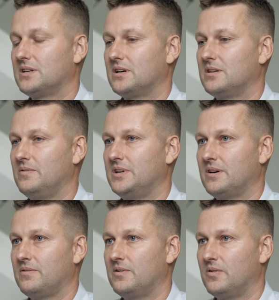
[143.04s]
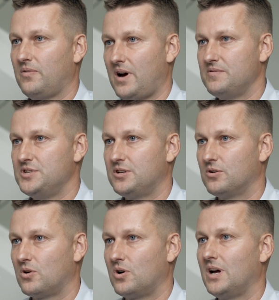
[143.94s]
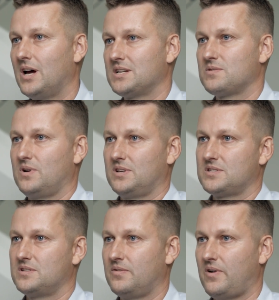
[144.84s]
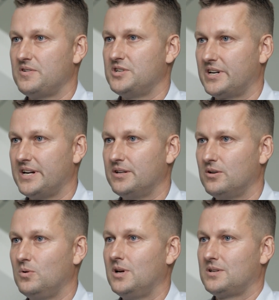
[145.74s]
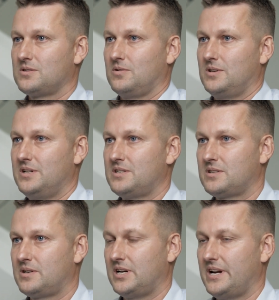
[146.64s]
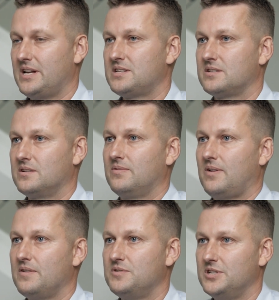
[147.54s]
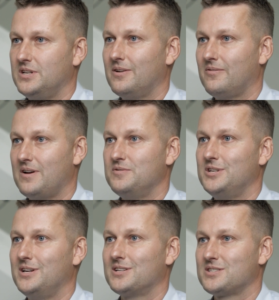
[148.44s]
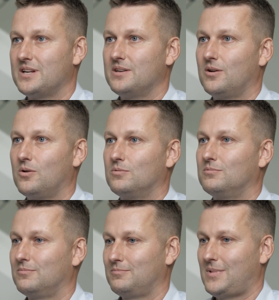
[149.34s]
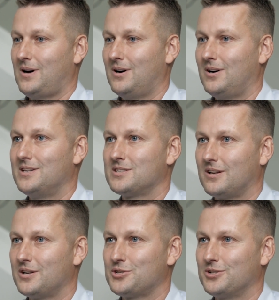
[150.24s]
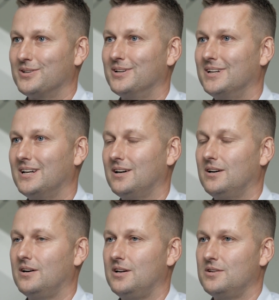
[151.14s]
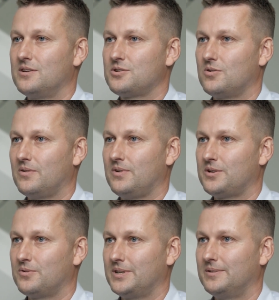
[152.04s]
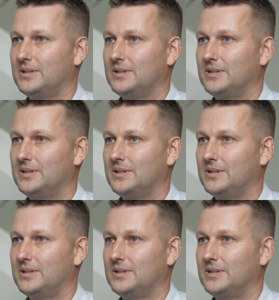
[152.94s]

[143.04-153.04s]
that we have the 5G core as well as the 5G radio. So this creates the 5G standalone installation in ŠKODA factory.